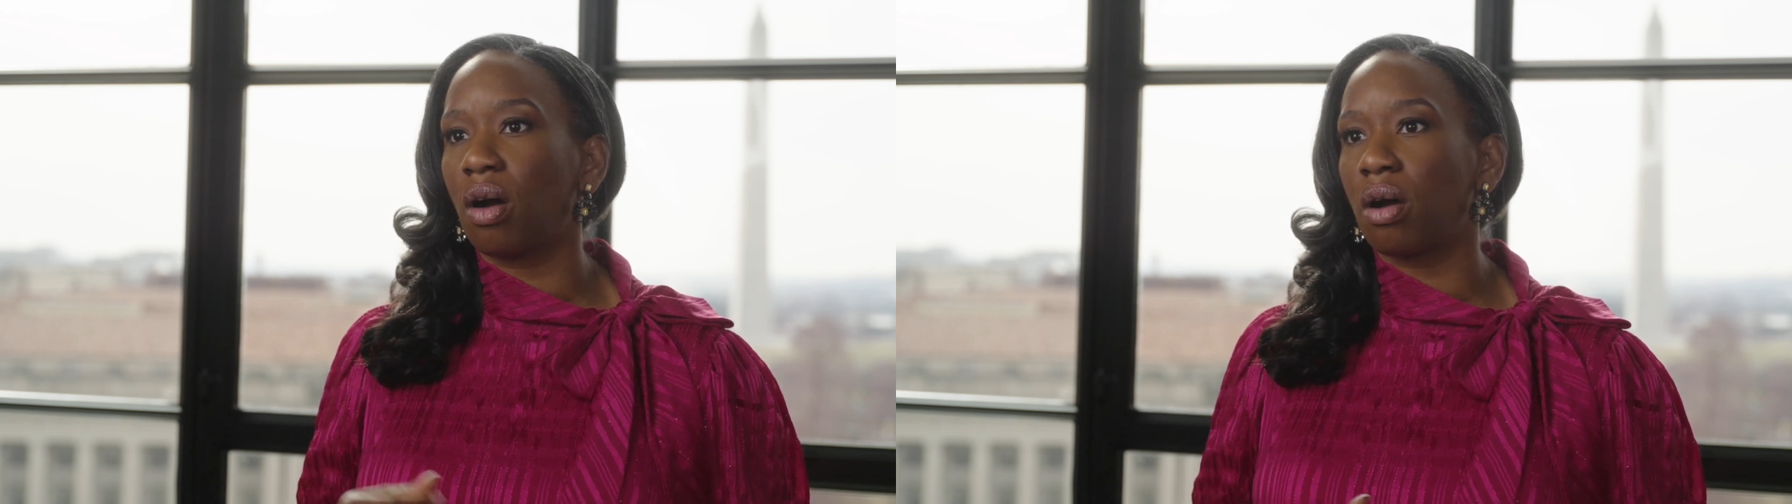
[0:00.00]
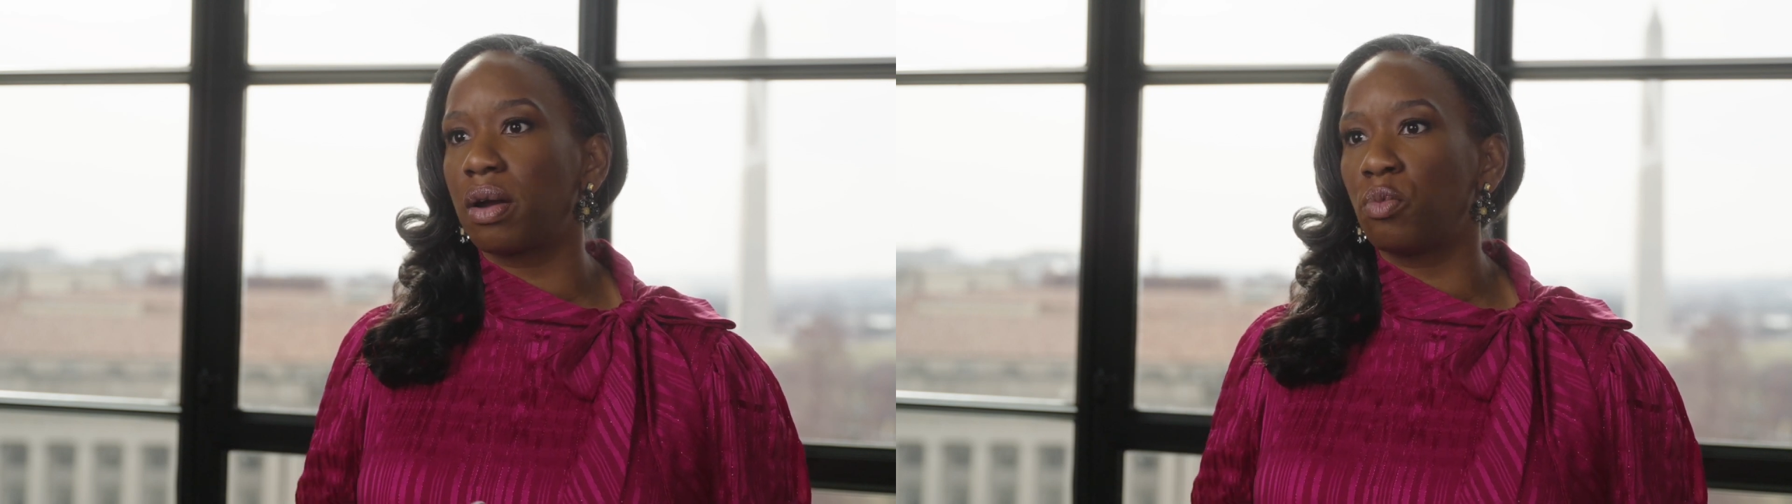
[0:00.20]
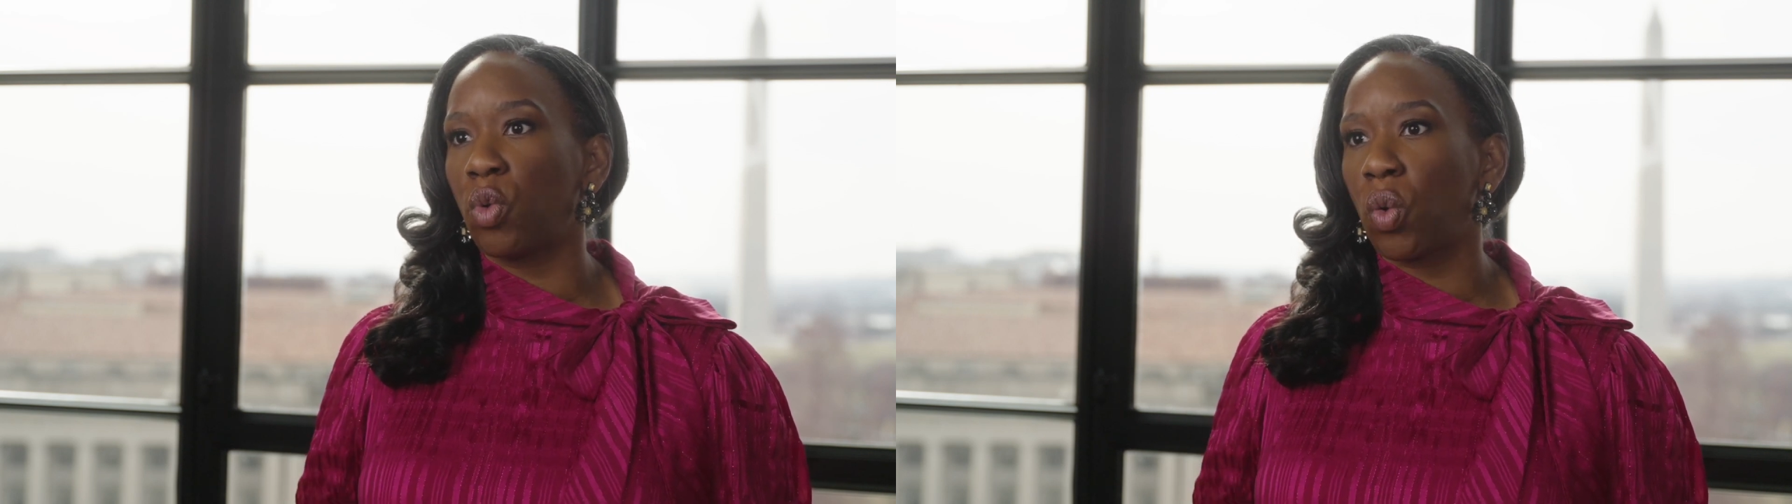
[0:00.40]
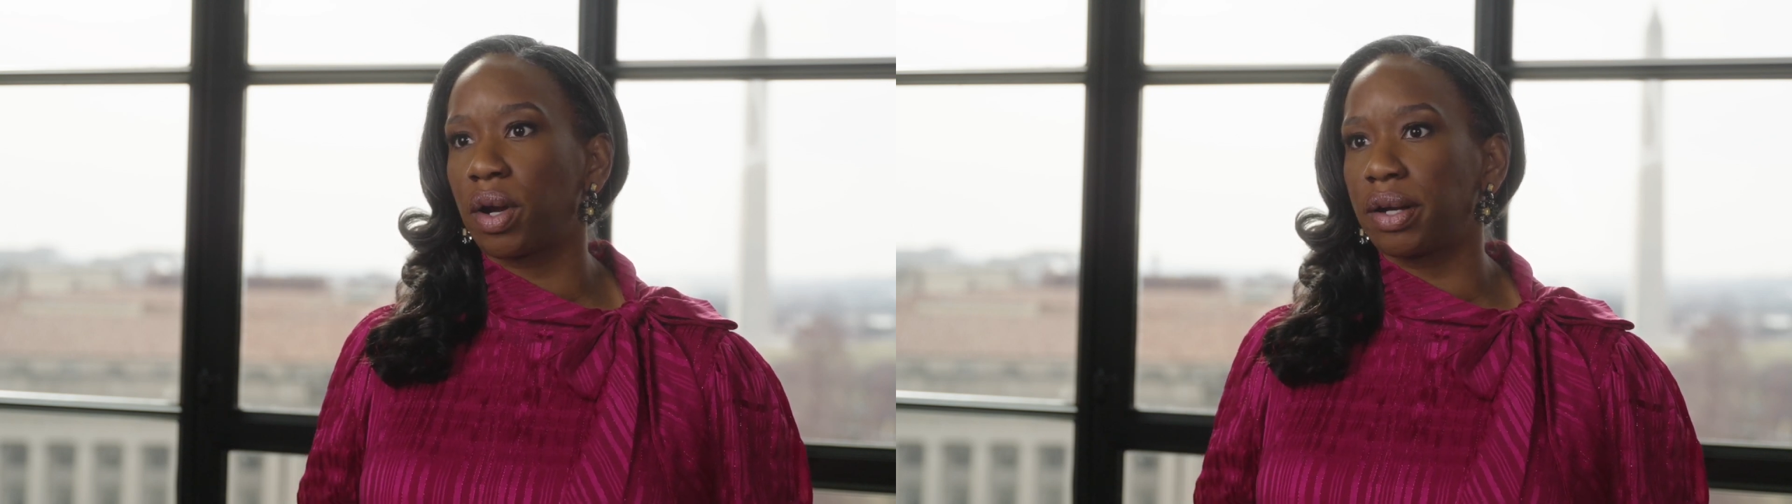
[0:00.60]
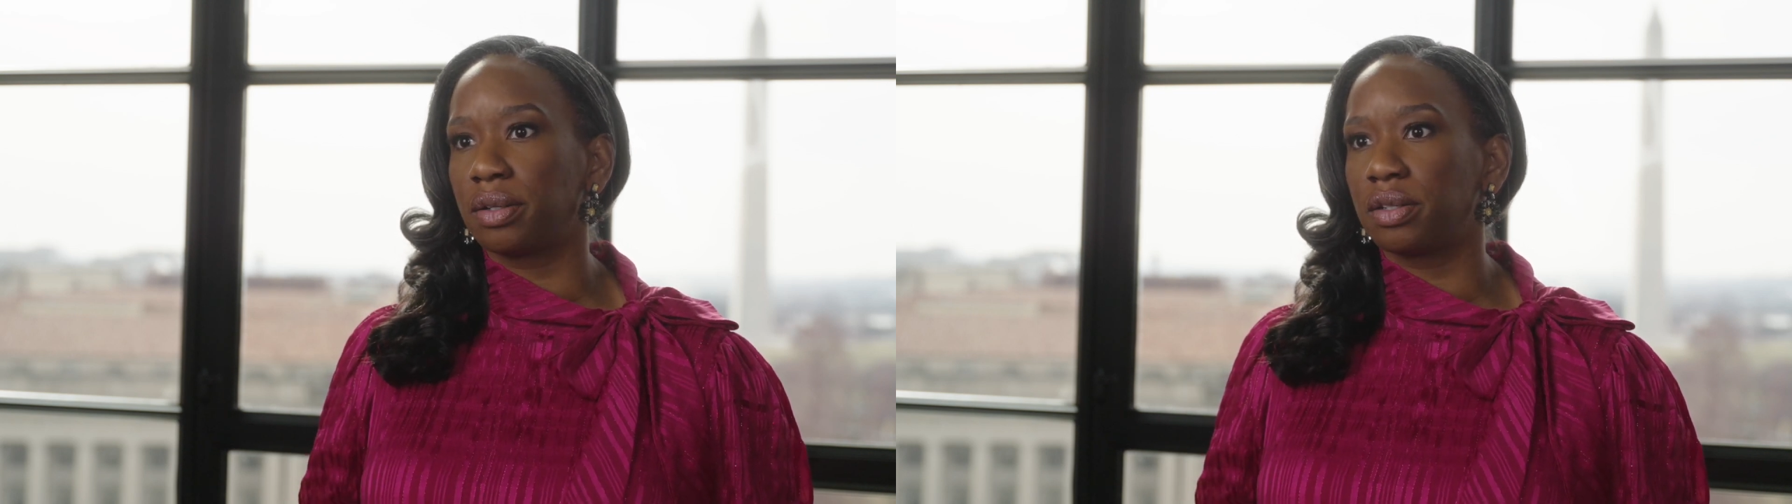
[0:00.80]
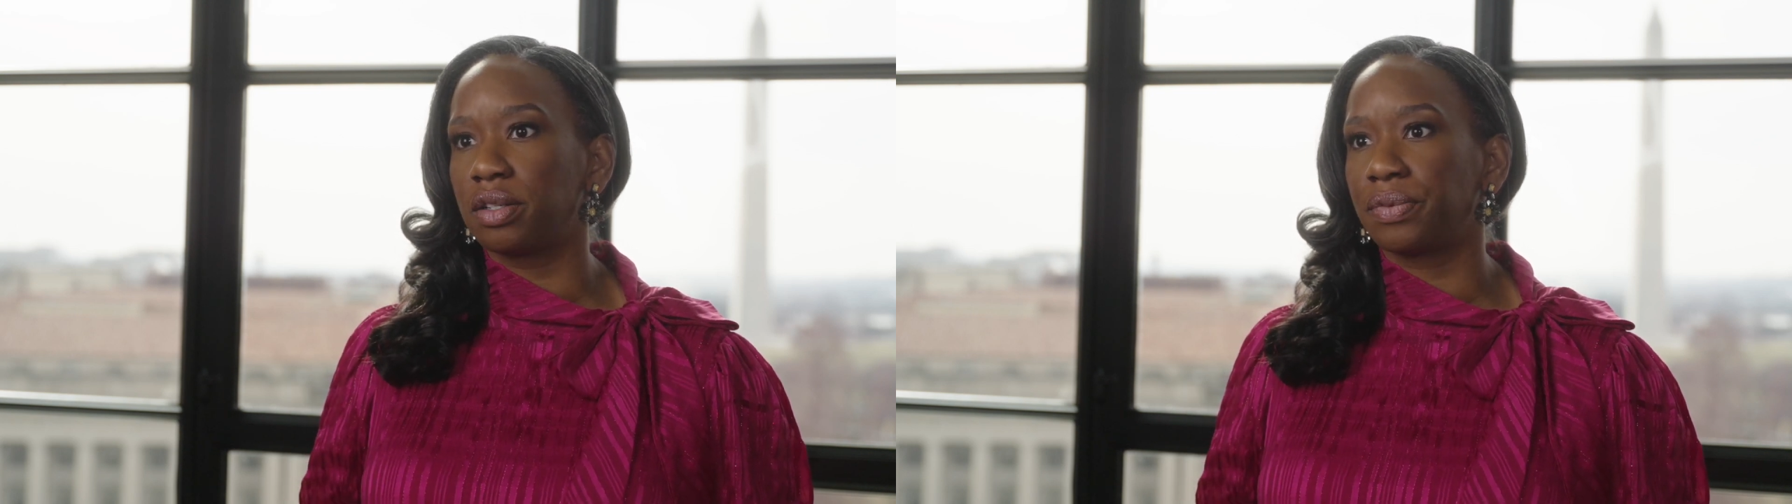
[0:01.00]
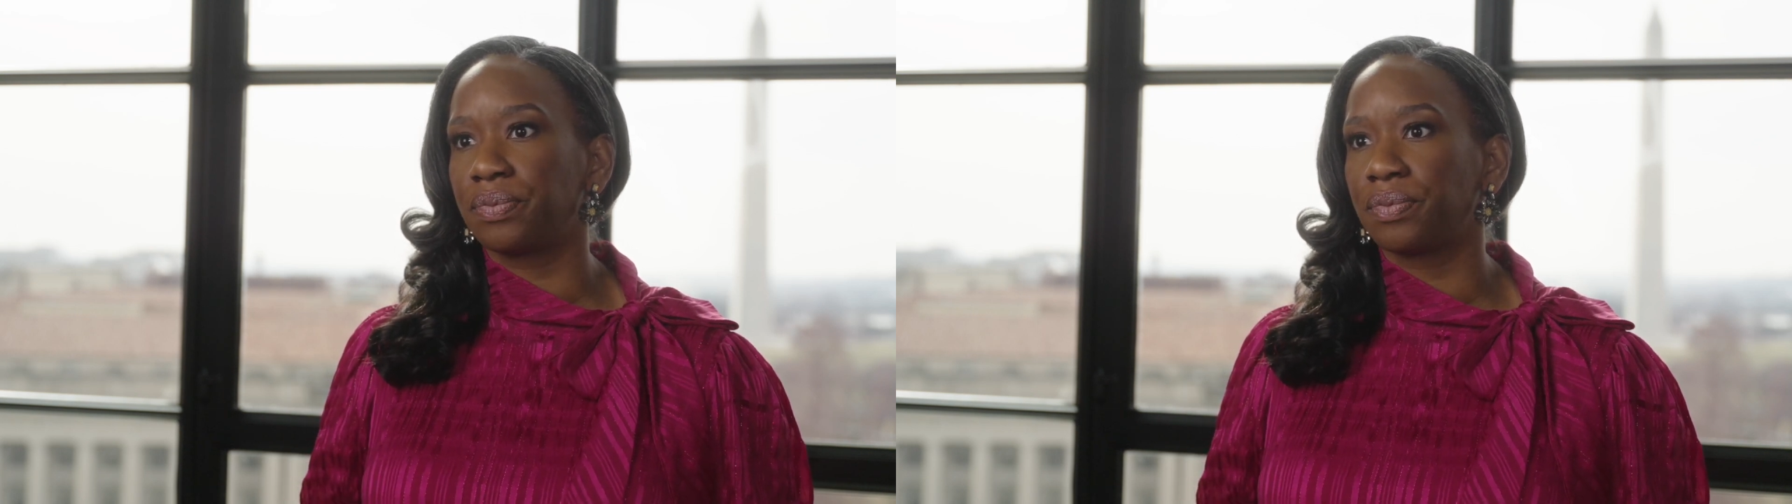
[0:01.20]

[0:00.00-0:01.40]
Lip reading: are important.